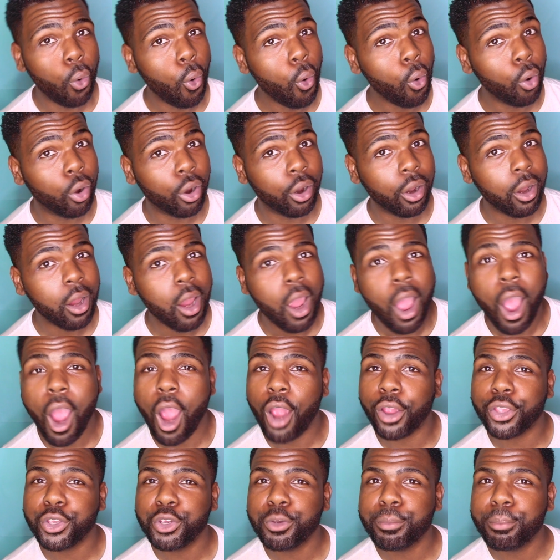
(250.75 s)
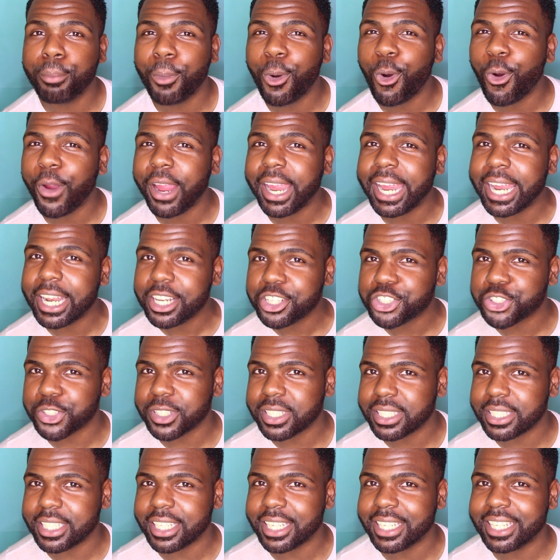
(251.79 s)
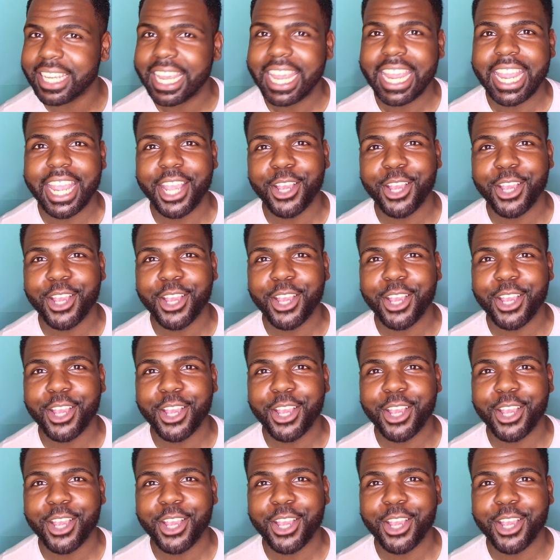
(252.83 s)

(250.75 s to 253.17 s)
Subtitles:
Or are you more interested